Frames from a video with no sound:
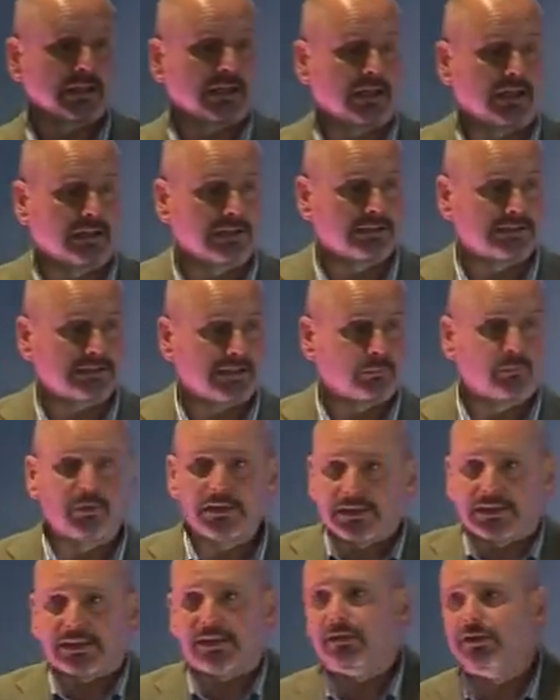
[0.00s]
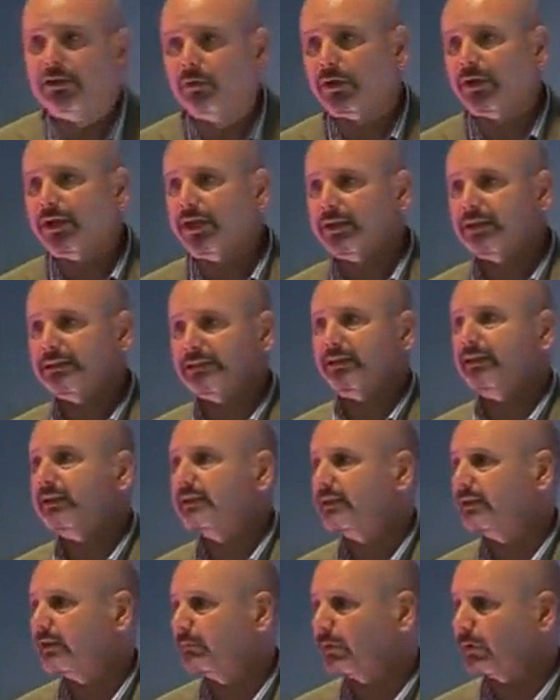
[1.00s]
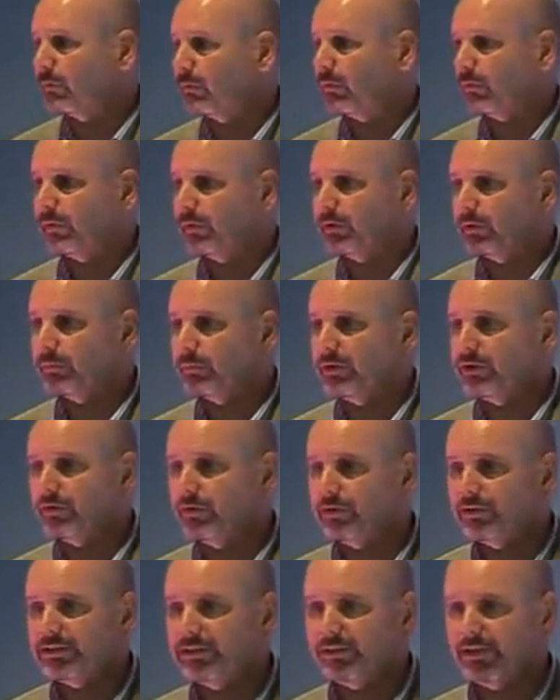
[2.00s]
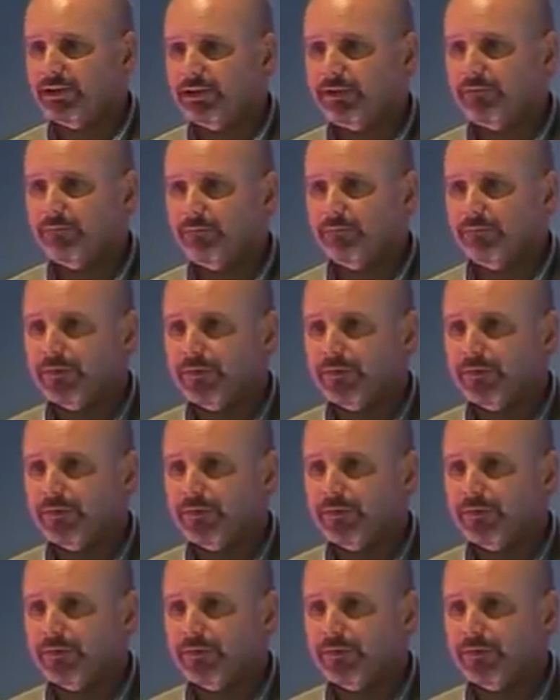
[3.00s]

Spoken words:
And I'm really kind of quite excited about what we're going to be doing today.